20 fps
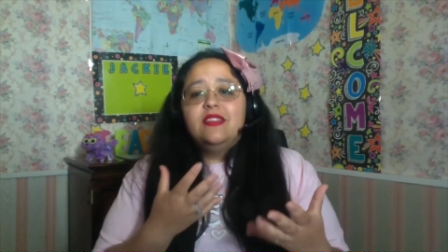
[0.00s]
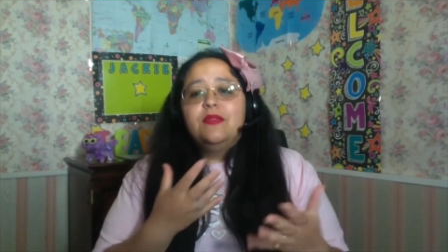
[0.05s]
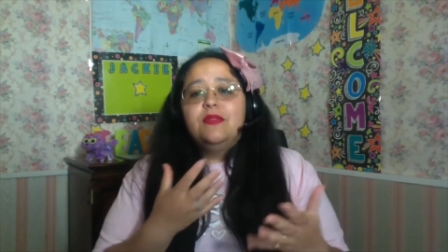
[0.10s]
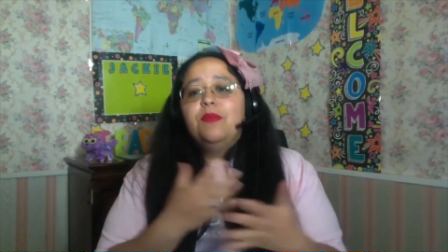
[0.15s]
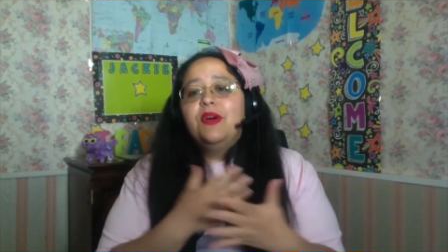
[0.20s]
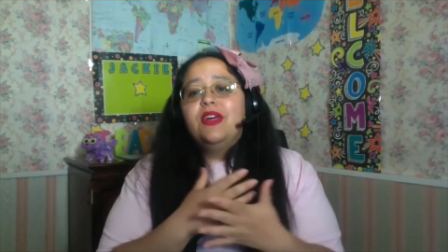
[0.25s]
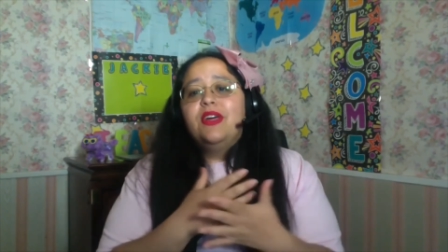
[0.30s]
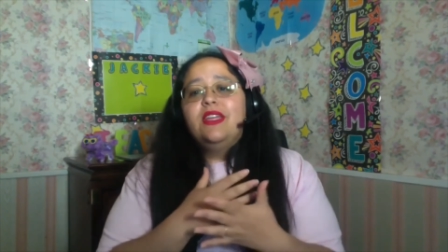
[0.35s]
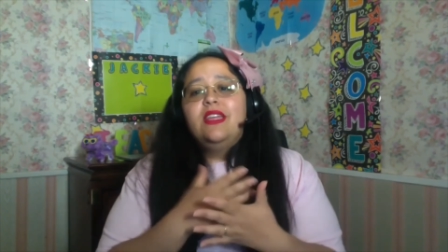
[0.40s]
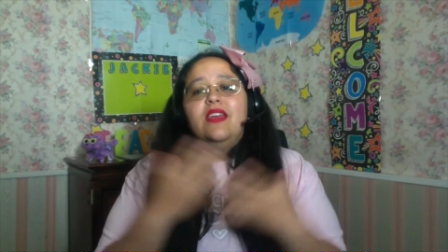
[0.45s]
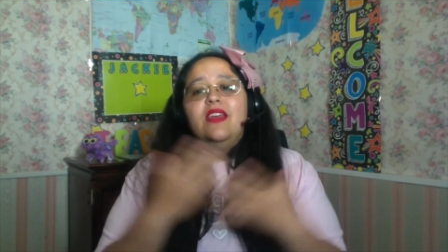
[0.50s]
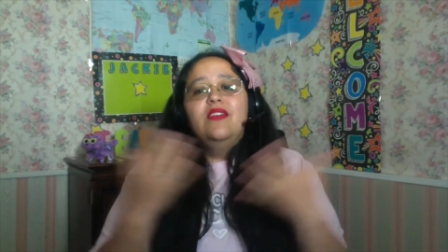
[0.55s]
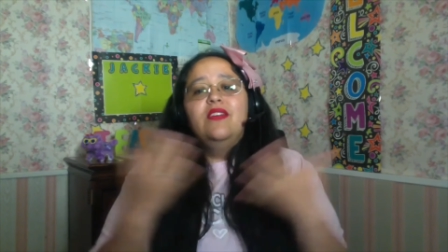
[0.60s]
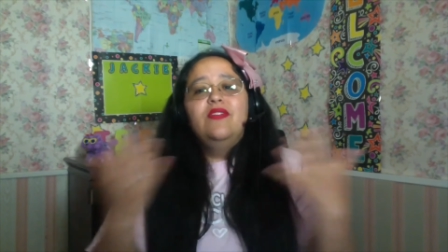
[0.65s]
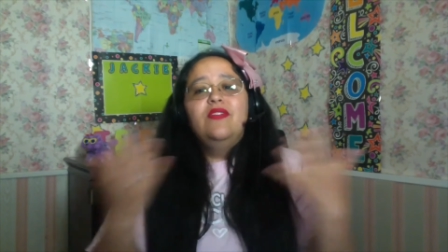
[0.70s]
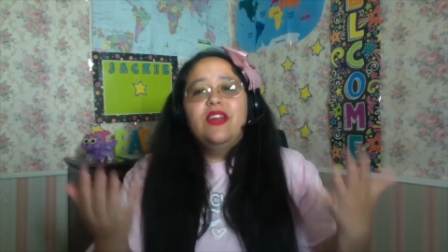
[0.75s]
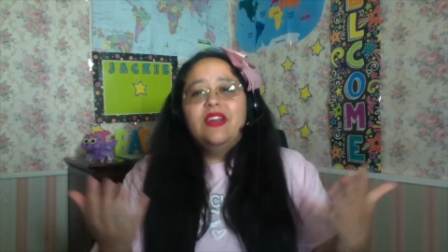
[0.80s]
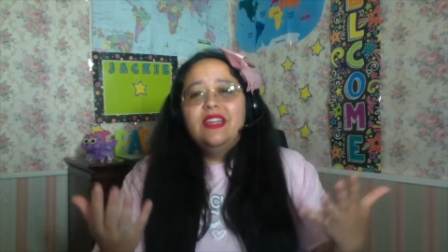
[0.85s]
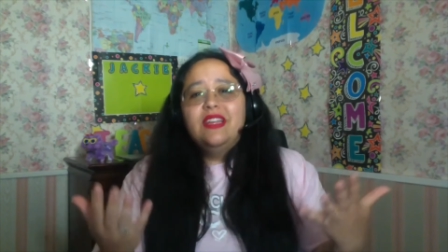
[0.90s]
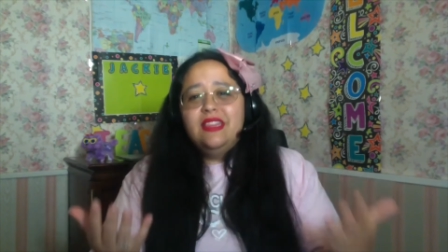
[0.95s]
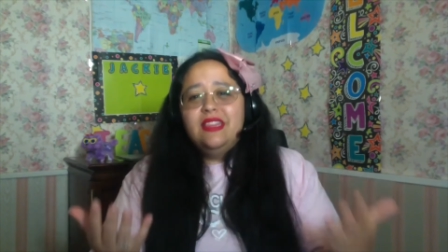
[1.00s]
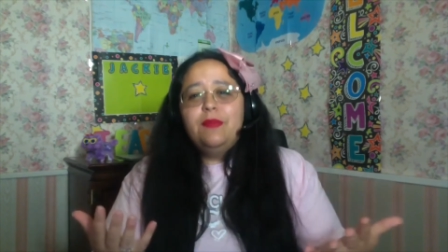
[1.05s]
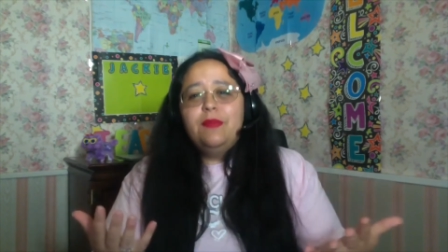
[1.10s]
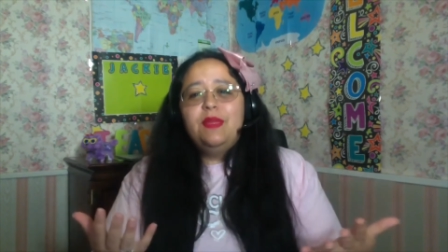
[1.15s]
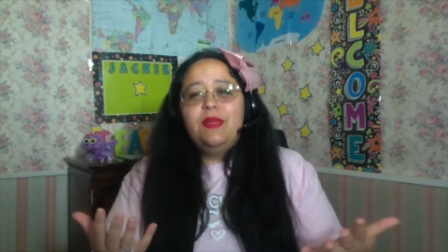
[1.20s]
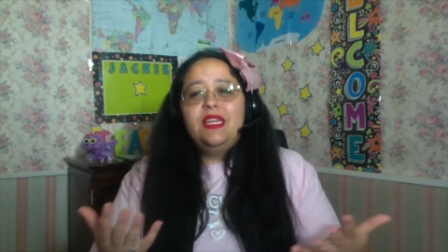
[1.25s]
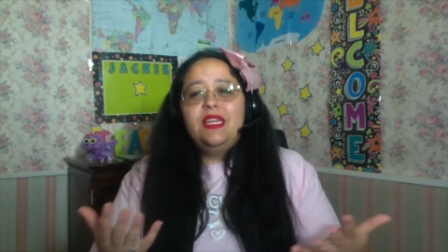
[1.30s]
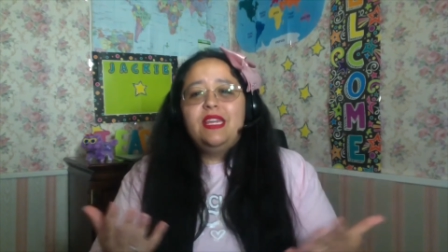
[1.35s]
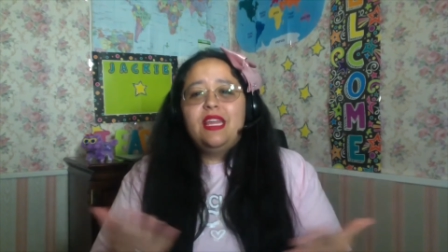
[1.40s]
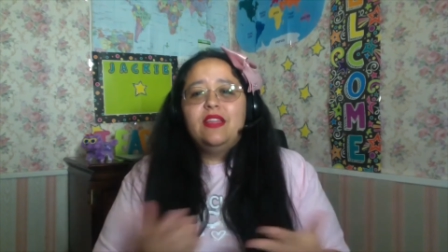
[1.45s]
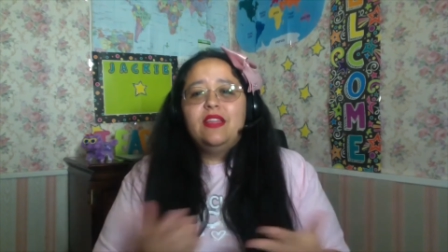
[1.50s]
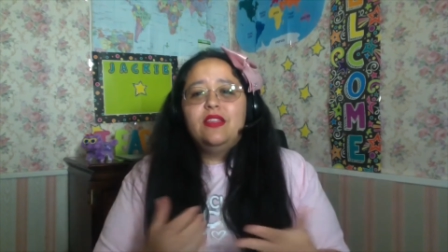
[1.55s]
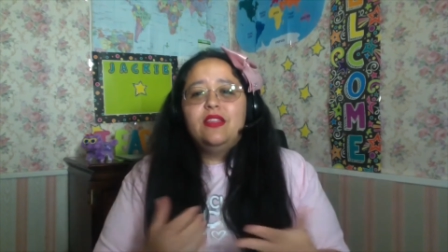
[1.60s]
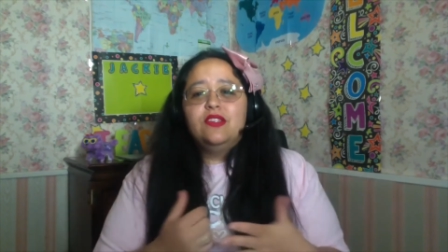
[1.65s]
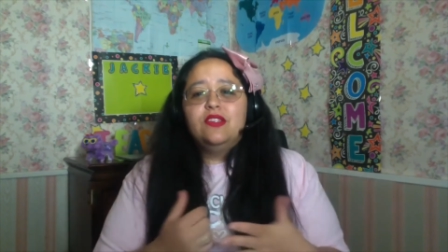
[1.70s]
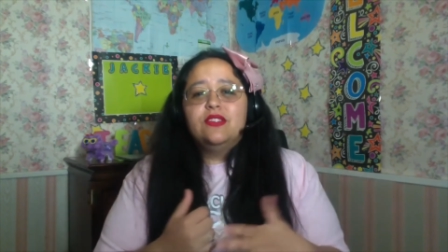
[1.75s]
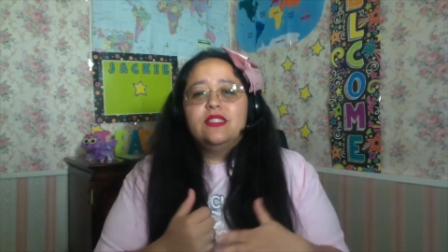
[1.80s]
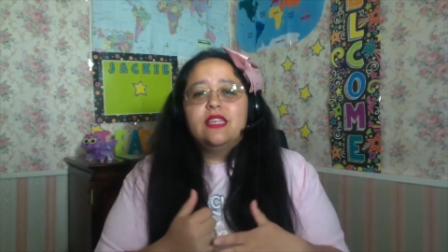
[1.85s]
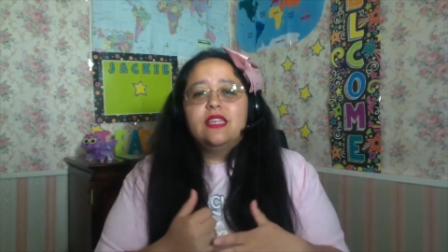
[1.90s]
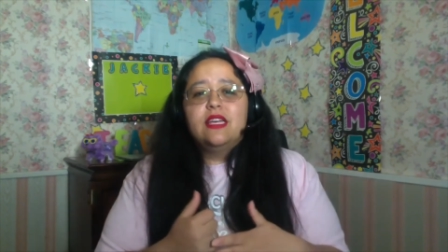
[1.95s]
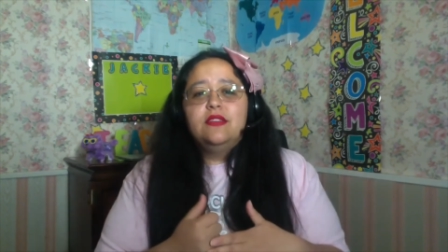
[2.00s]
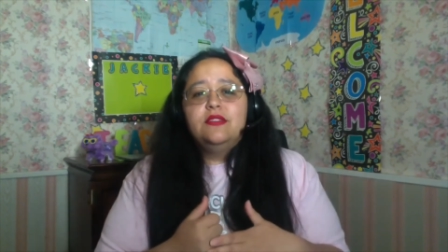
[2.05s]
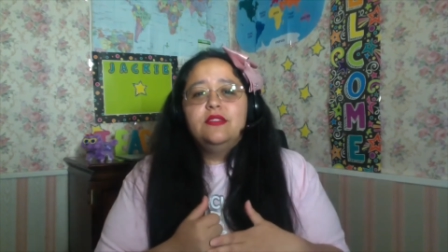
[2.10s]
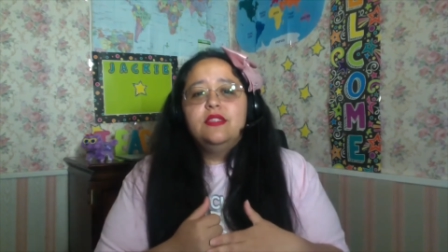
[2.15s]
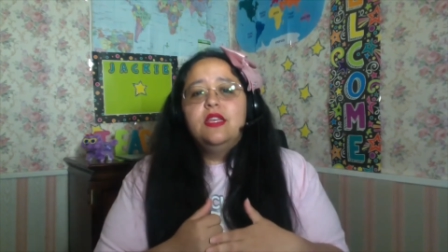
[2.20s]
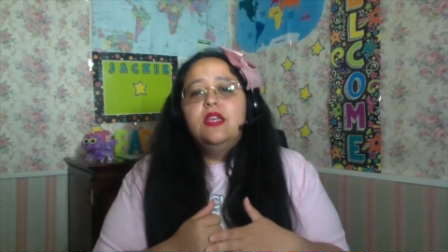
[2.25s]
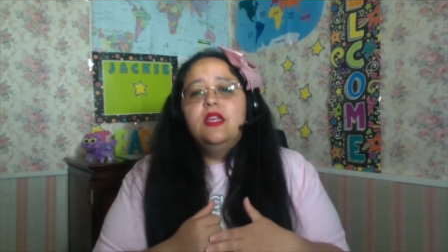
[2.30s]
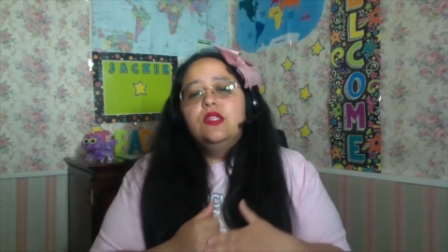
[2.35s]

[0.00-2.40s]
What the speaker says: but very limited English skills.